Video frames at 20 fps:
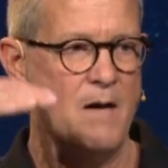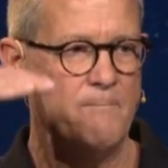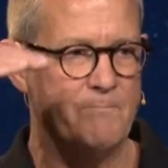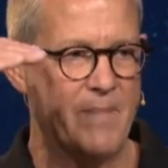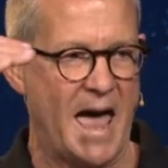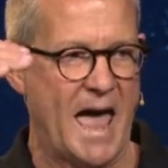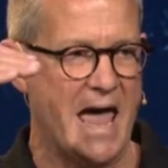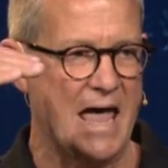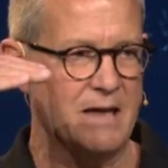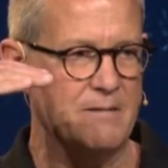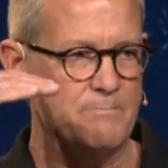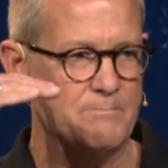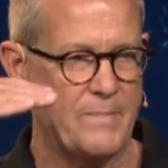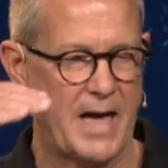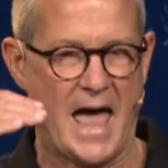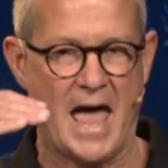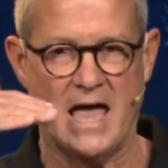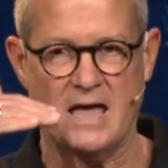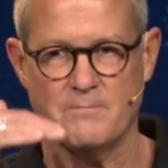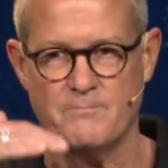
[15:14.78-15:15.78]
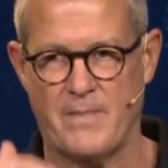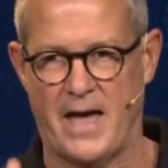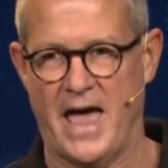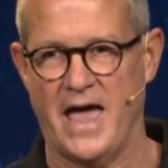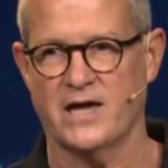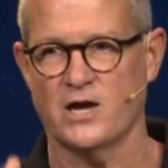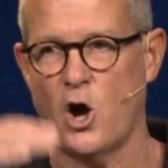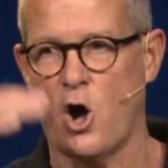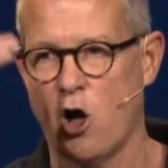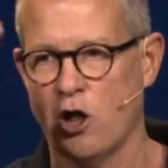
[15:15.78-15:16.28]
Bang, bang,
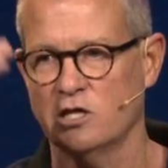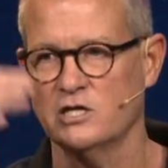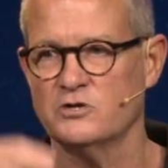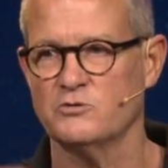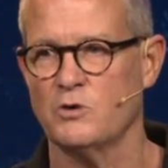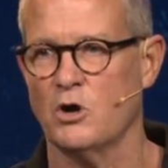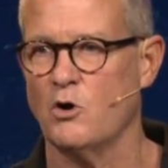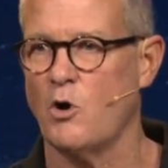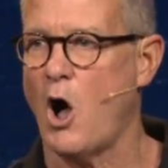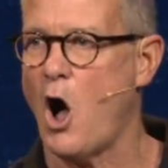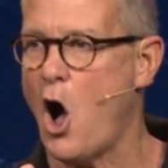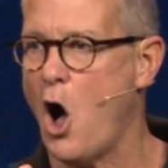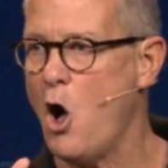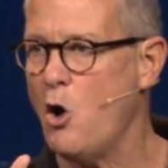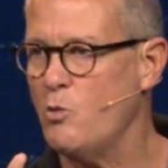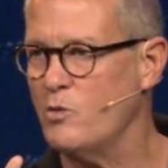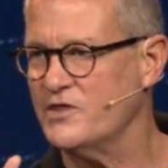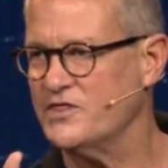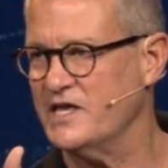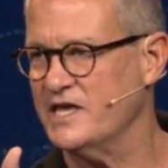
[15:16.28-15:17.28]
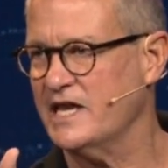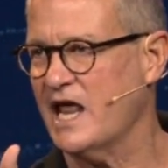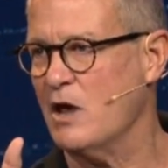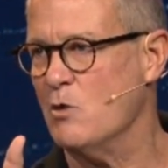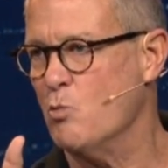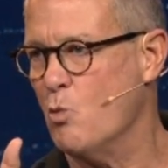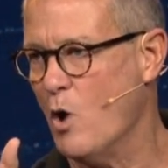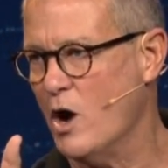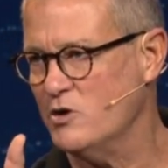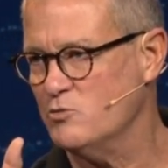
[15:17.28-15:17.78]
bang, all in a row, all within a
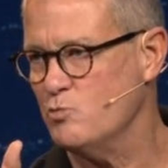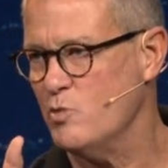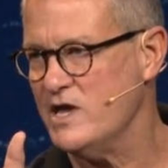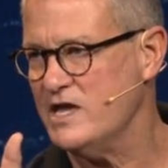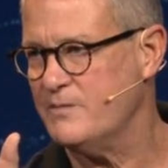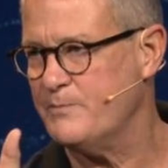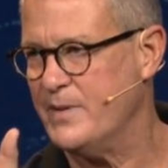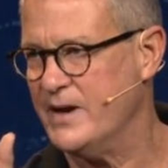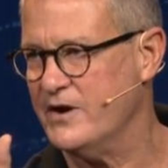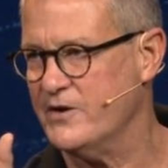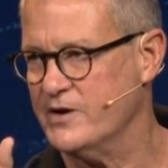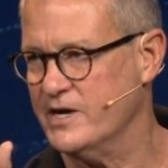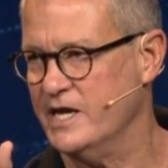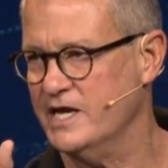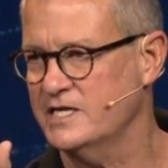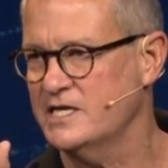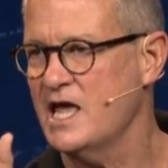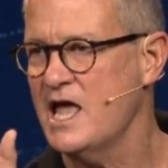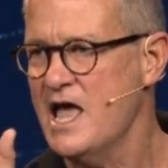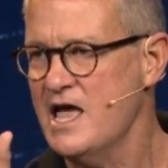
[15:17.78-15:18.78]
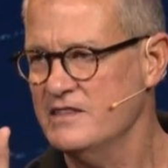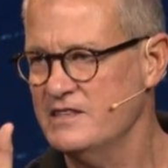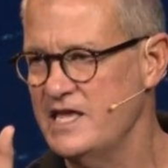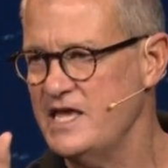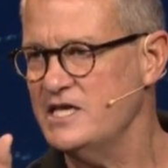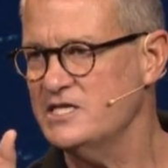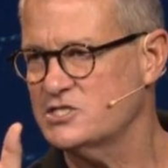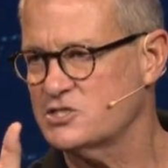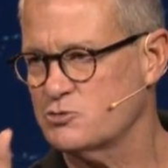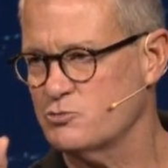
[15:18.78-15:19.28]
1-week period.
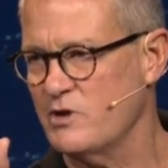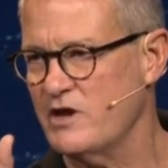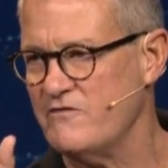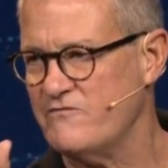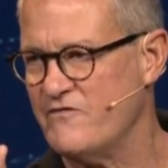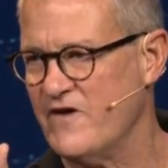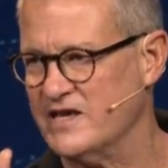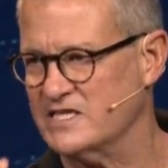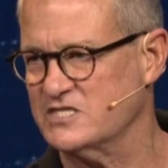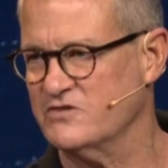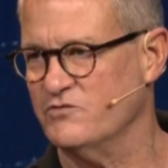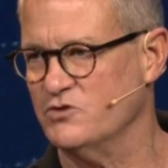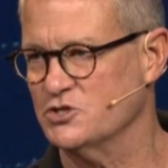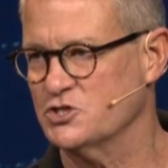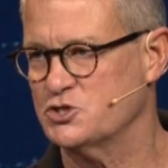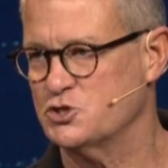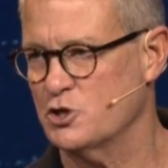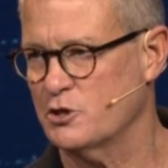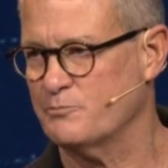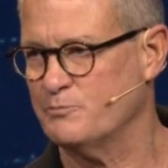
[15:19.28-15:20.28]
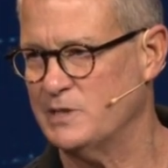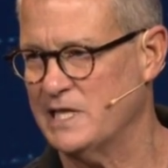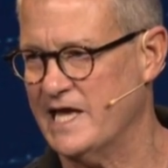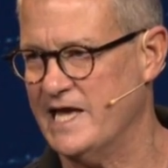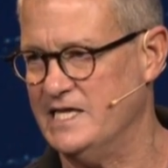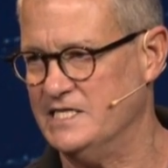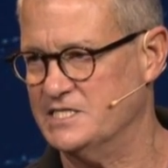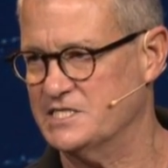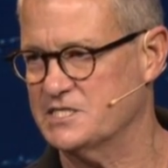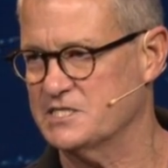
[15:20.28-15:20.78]
These 3 festivals took
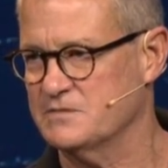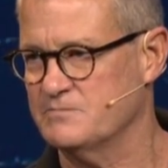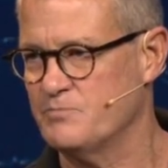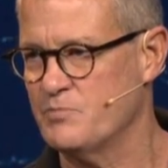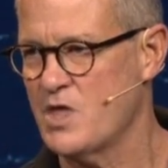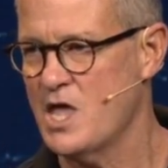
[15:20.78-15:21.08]
place.